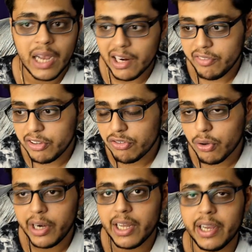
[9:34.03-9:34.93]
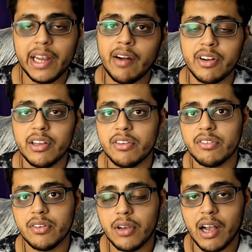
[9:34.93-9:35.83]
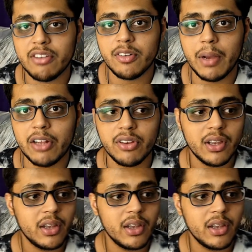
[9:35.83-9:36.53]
And we saw it again after this Arsenal match.